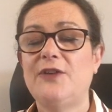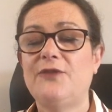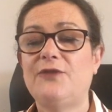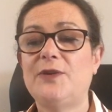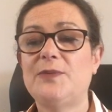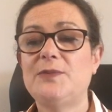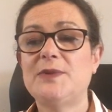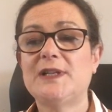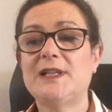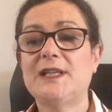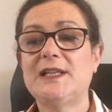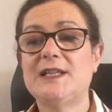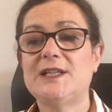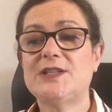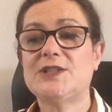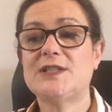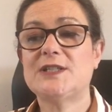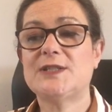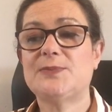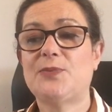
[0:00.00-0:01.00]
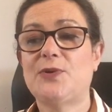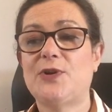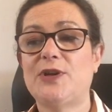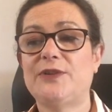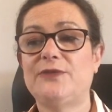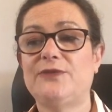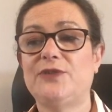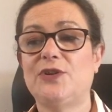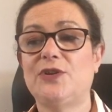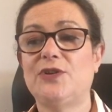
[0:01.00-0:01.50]
From the clinician's
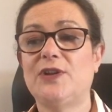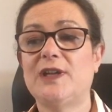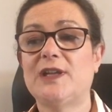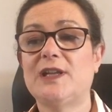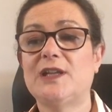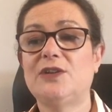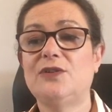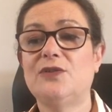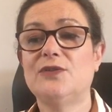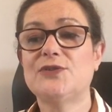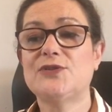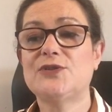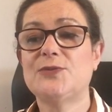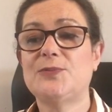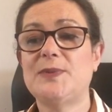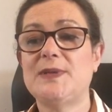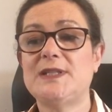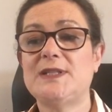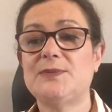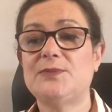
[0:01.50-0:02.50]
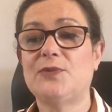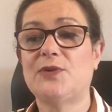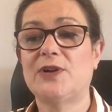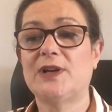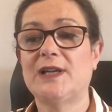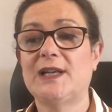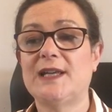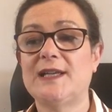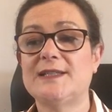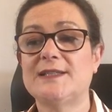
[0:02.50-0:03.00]
point of view, it can also be
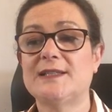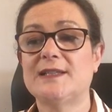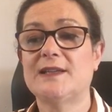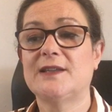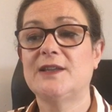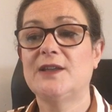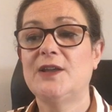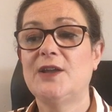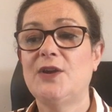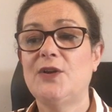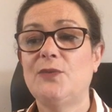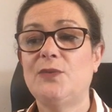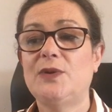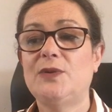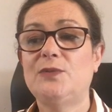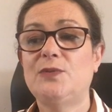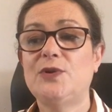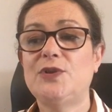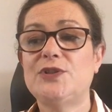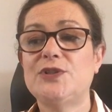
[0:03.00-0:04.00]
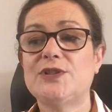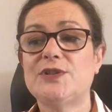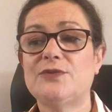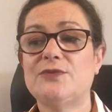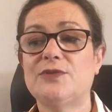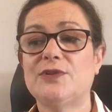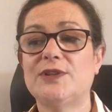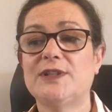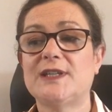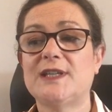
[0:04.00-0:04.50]
demoralising when wounds
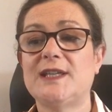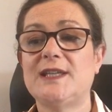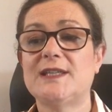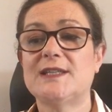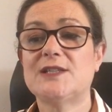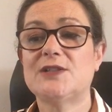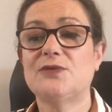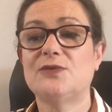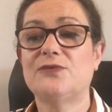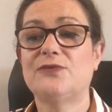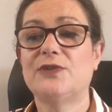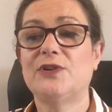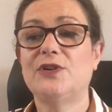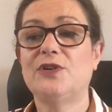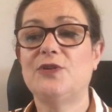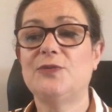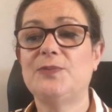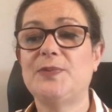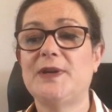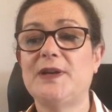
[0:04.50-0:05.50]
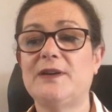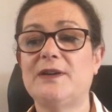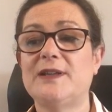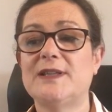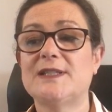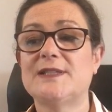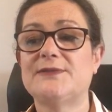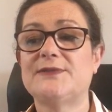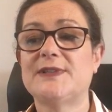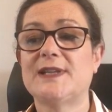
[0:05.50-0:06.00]
are on the caseload for long
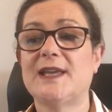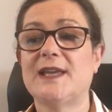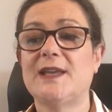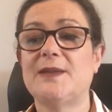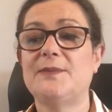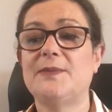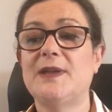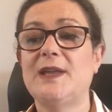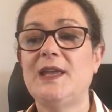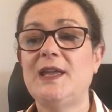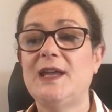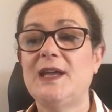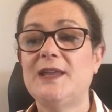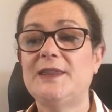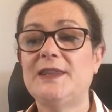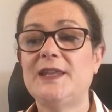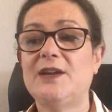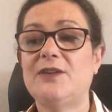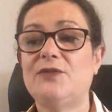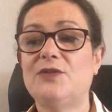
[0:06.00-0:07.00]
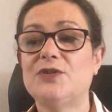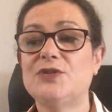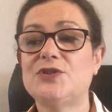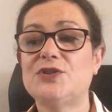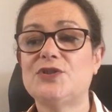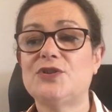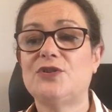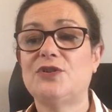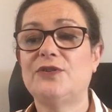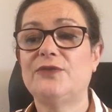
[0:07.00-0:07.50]
periods of time and they are
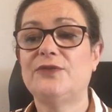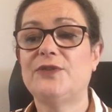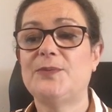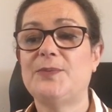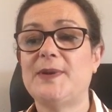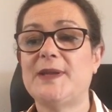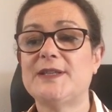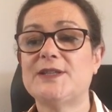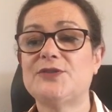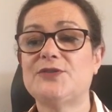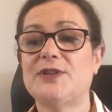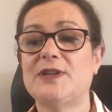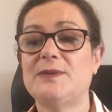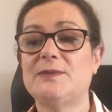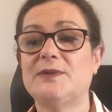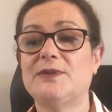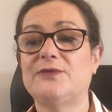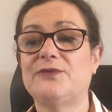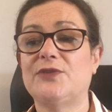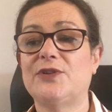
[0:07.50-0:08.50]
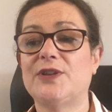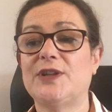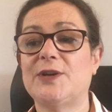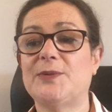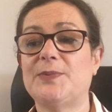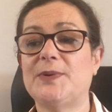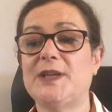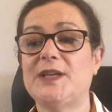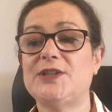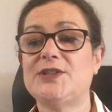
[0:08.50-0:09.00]
unsure of the best treatment for their
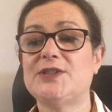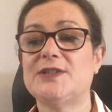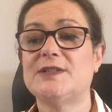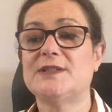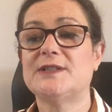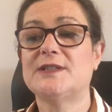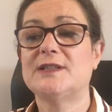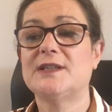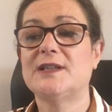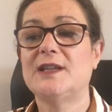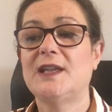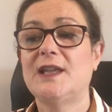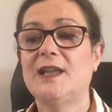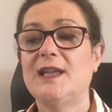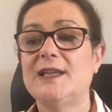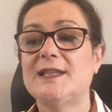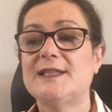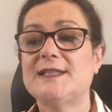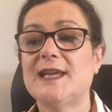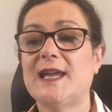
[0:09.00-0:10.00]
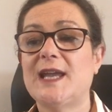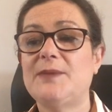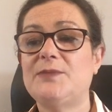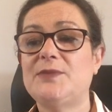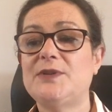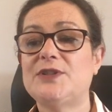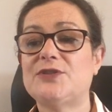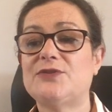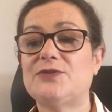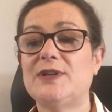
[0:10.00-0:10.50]
patient. Time
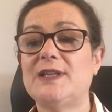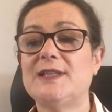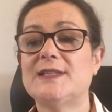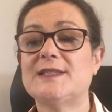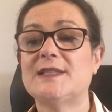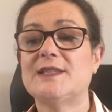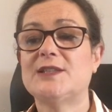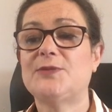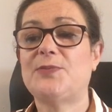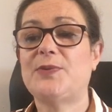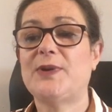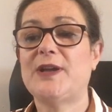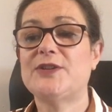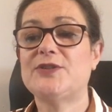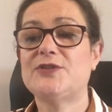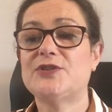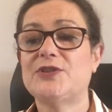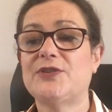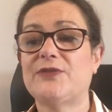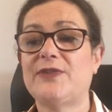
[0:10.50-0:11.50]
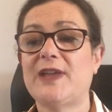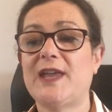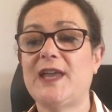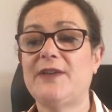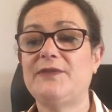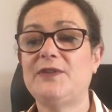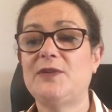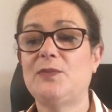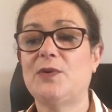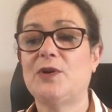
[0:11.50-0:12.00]
restraints and the pressures of a
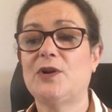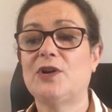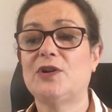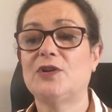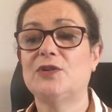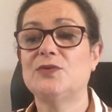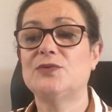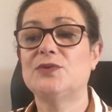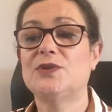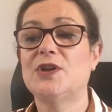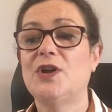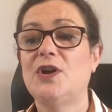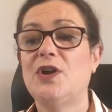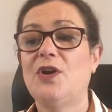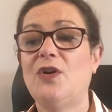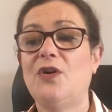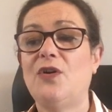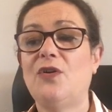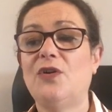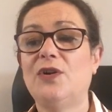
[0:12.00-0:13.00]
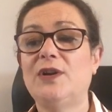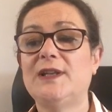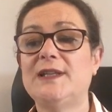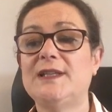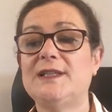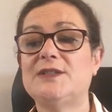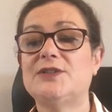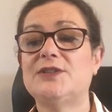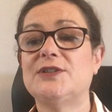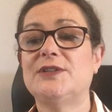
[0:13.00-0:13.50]
heavy workload all
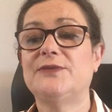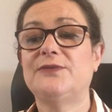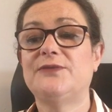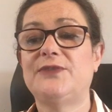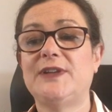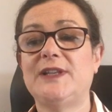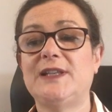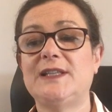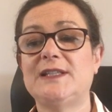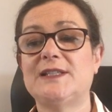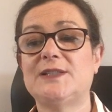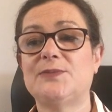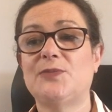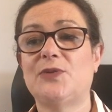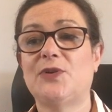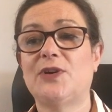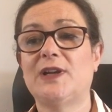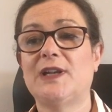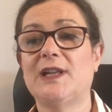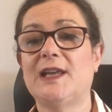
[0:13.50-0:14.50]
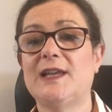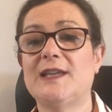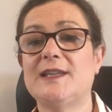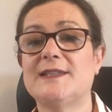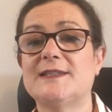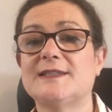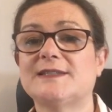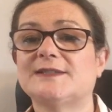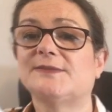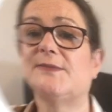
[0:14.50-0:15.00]
lead to them feeling
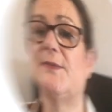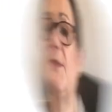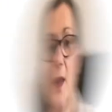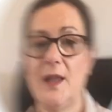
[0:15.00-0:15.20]
demoralised.